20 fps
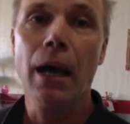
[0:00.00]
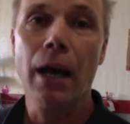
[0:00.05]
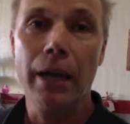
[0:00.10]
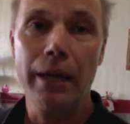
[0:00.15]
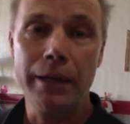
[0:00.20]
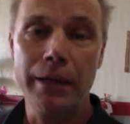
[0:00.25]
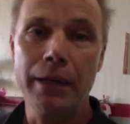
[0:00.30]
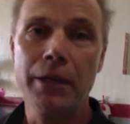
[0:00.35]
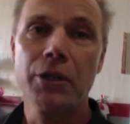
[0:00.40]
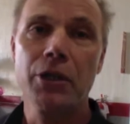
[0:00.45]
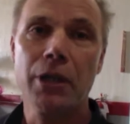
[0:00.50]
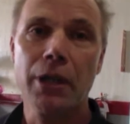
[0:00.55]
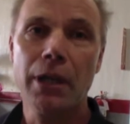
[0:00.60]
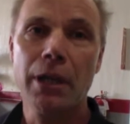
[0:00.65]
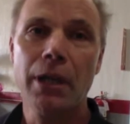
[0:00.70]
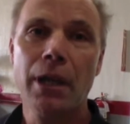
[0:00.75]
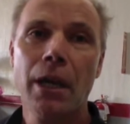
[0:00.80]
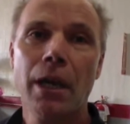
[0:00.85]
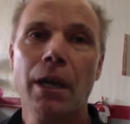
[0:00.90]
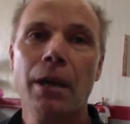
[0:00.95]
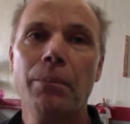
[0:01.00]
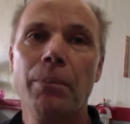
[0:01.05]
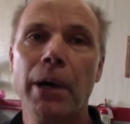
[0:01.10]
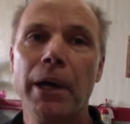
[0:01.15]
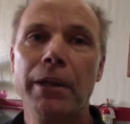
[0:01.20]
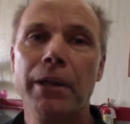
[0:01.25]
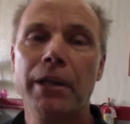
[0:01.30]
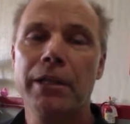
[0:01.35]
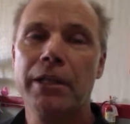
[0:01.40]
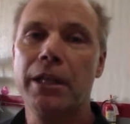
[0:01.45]
initially.
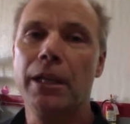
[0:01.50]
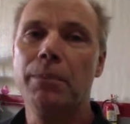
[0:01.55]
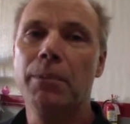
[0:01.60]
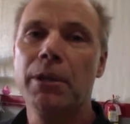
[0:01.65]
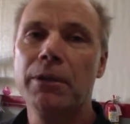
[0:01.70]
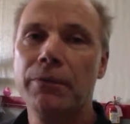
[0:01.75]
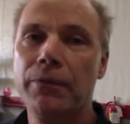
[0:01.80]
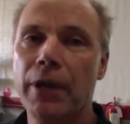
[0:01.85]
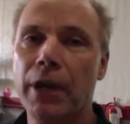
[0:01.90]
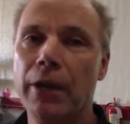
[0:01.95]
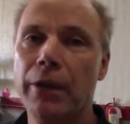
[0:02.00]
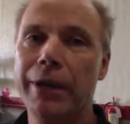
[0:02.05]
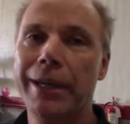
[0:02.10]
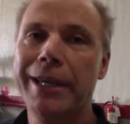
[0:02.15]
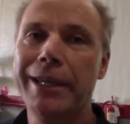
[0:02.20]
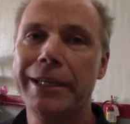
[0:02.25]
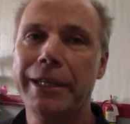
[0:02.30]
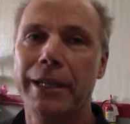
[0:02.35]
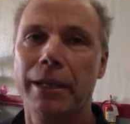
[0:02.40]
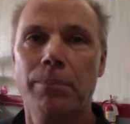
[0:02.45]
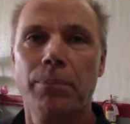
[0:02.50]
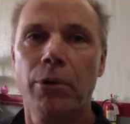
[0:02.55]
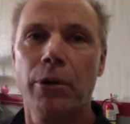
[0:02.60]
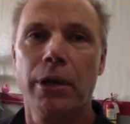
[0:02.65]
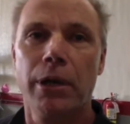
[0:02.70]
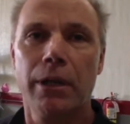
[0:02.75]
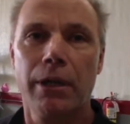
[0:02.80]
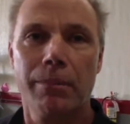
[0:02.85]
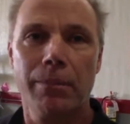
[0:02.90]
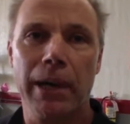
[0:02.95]
But the SIM is very easy to put
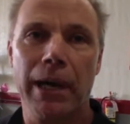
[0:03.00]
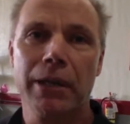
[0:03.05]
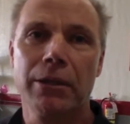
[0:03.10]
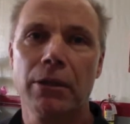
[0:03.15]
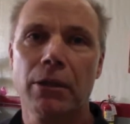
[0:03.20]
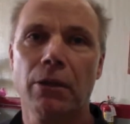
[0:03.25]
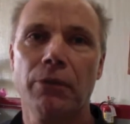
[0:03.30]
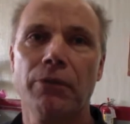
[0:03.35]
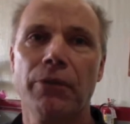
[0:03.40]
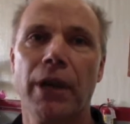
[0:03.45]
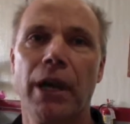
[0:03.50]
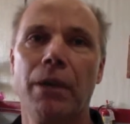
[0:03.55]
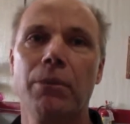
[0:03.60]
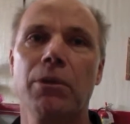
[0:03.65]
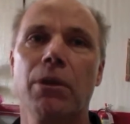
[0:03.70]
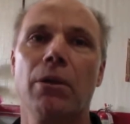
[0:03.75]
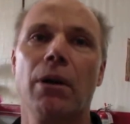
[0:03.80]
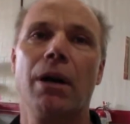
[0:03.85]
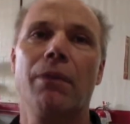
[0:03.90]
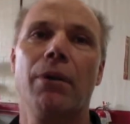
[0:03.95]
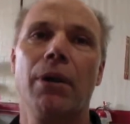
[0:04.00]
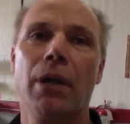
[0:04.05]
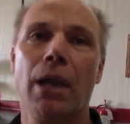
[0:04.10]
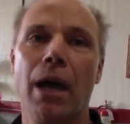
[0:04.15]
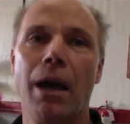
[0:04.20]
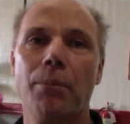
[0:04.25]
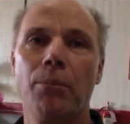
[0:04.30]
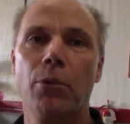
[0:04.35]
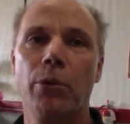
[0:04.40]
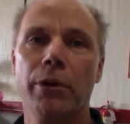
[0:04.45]
into bicycle frames, so we'll have a
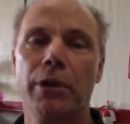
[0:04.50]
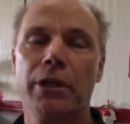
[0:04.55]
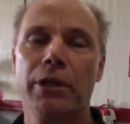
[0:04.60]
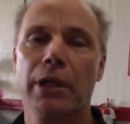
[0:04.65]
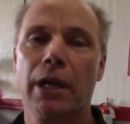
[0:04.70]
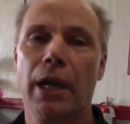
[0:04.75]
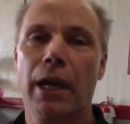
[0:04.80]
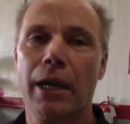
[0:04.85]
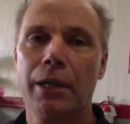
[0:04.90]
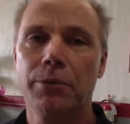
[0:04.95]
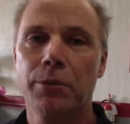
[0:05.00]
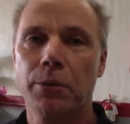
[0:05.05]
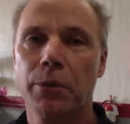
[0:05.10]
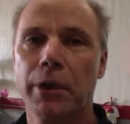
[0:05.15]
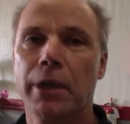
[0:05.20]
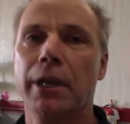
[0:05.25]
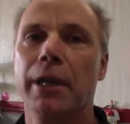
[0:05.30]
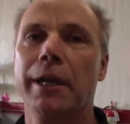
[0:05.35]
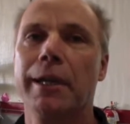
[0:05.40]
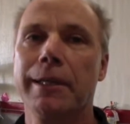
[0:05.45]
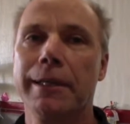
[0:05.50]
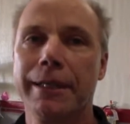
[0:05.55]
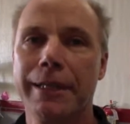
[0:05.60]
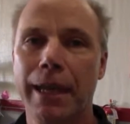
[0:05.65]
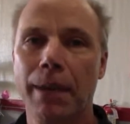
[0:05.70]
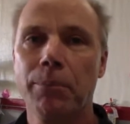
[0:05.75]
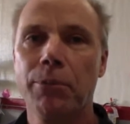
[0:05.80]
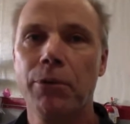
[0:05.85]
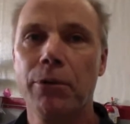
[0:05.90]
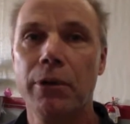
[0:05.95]
lot more designs. We're working on a
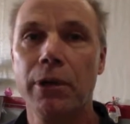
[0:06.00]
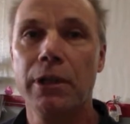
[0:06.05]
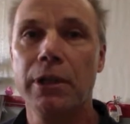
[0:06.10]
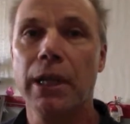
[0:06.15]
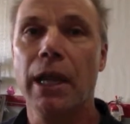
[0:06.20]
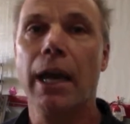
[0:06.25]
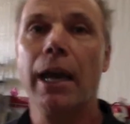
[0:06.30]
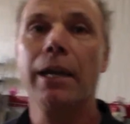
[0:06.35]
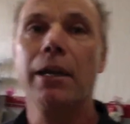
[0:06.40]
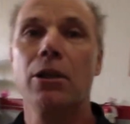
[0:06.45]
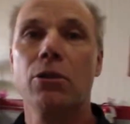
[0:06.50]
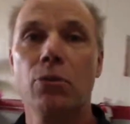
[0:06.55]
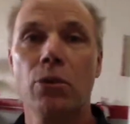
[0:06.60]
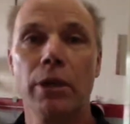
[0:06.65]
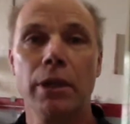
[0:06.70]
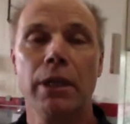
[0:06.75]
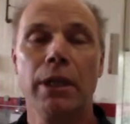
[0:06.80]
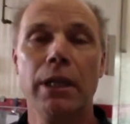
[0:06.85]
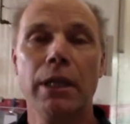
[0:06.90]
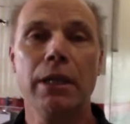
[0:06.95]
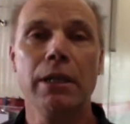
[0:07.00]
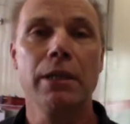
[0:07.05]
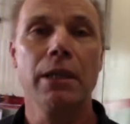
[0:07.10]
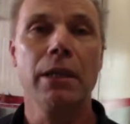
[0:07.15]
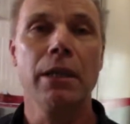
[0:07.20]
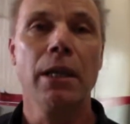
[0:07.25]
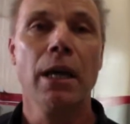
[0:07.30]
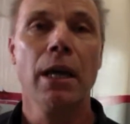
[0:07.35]
step-through design that's really easy.